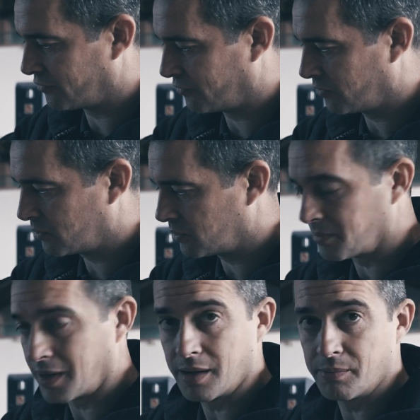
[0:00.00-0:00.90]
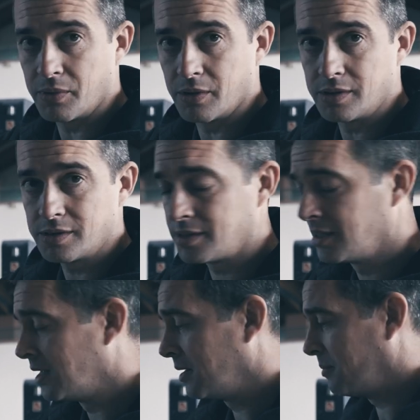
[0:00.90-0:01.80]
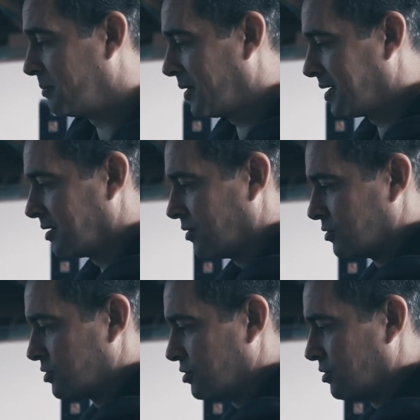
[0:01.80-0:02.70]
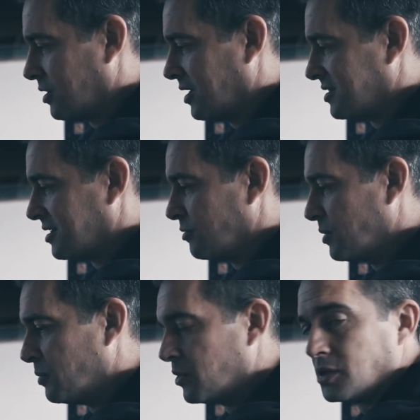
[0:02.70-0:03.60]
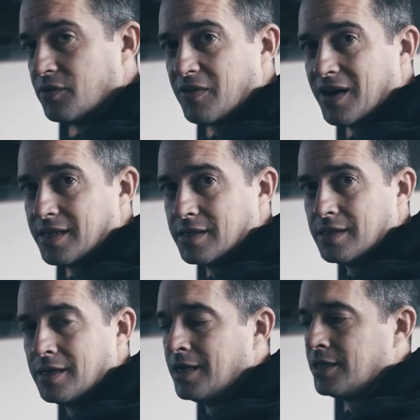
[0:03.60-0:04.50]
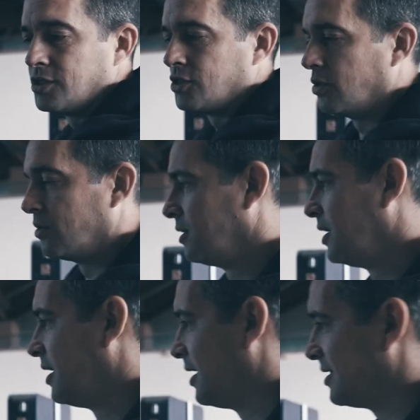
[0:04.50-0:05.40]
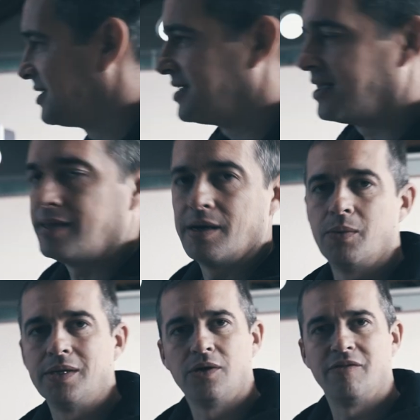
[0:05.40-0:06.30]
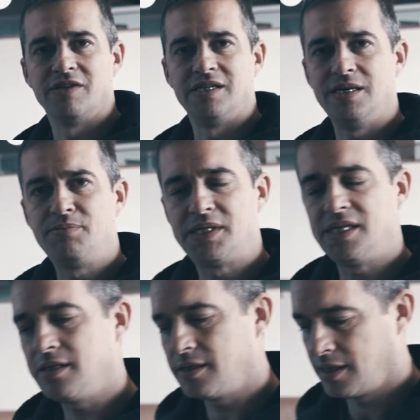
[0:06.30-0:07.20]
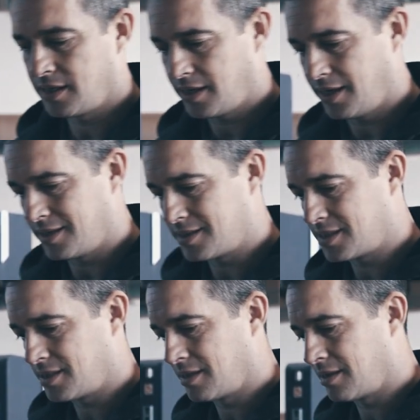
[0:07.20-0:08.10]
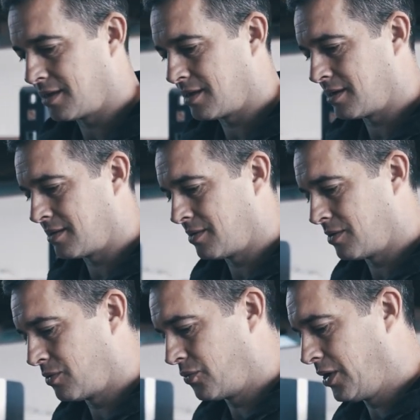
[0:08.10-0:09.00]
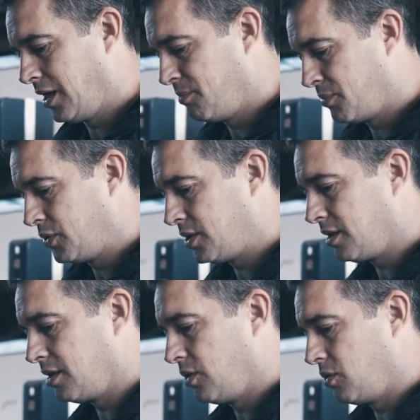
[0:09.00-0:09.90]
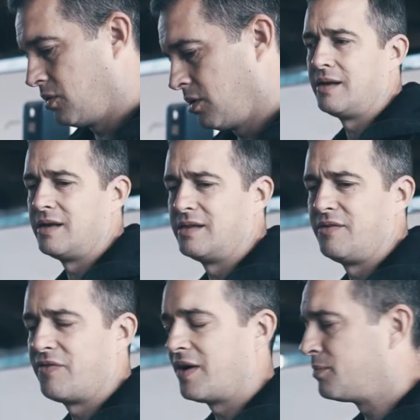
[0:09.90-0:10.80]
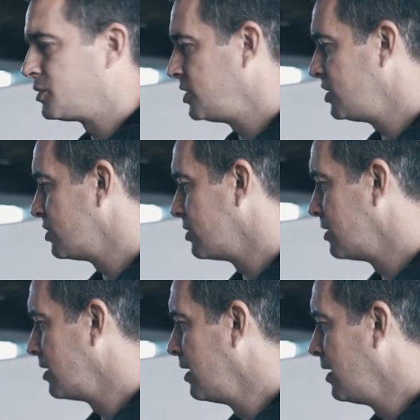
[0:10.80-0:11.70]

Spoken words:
forward balance point, but also it's a little bit more defined. So let's say that when you have a deep seat, it's really putting you in a defined position